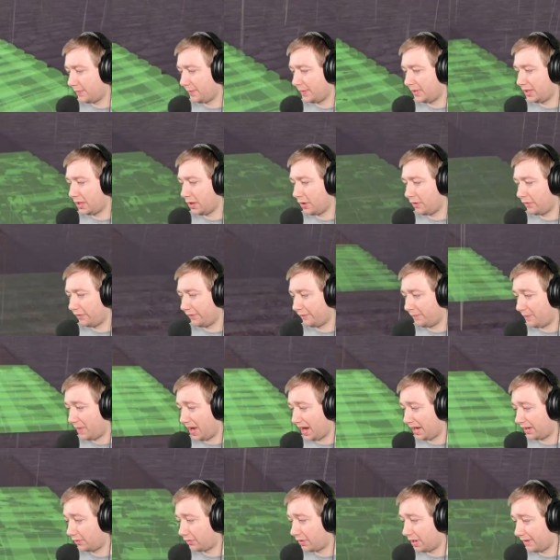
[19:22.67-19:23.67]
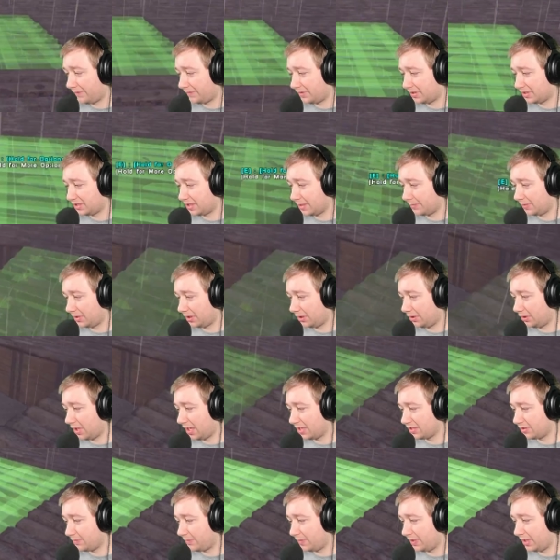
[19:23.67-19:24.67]
Let me know if Minecraft is something you
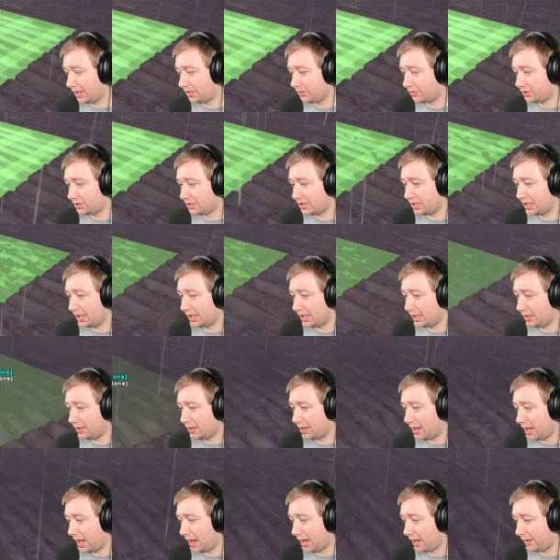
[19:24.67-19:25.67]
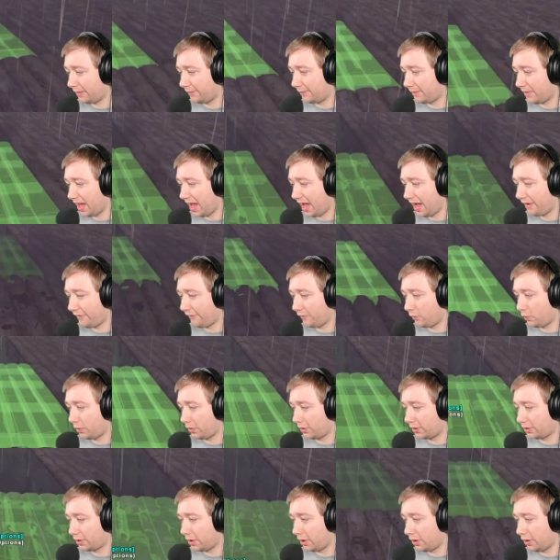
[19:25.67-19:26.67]
guys would be interested in. I've
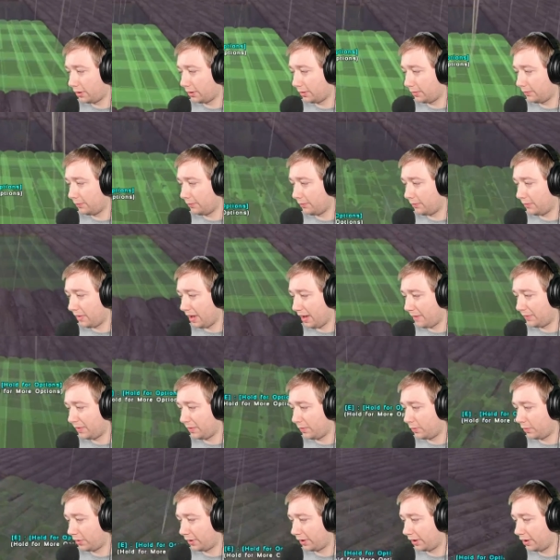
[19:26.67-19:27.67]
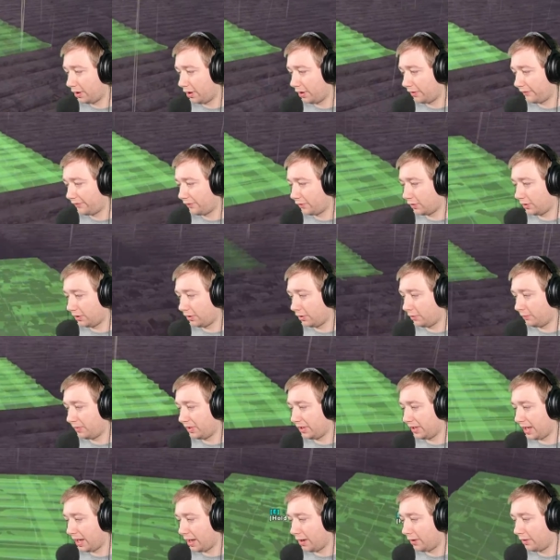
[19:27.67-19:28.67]
been working on for a little
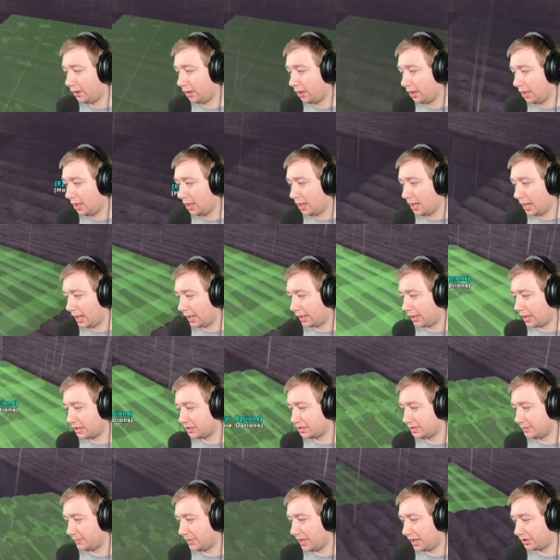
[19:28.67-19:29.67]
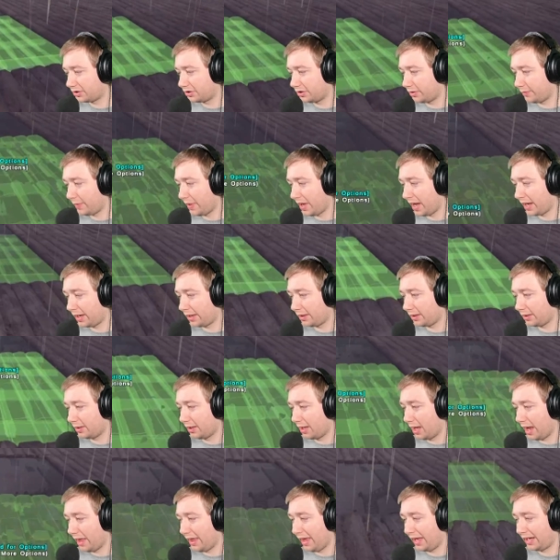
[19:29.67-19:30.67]
bit now, a custom texture pack.
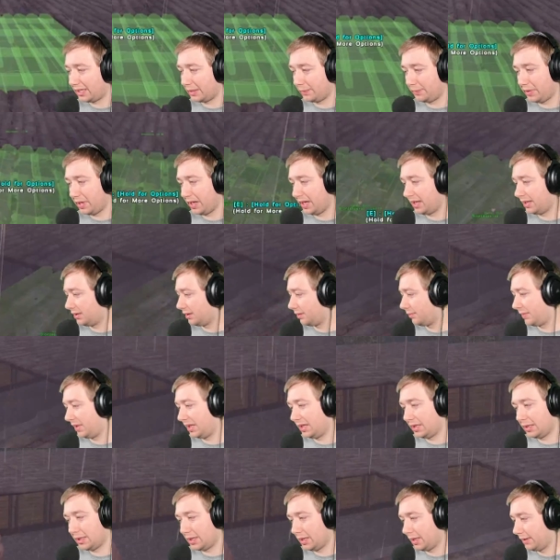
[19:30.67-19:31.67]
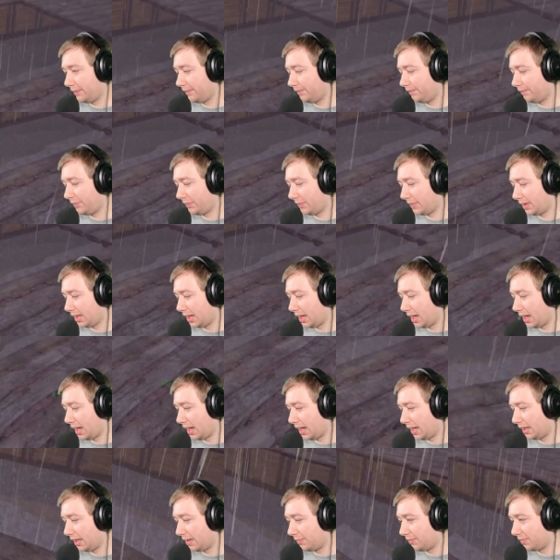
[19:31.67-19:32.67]
I like to play it in the meantime,
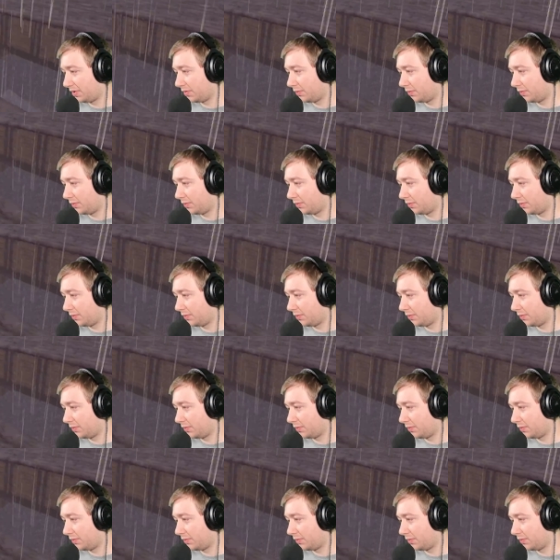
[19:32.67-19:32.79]
in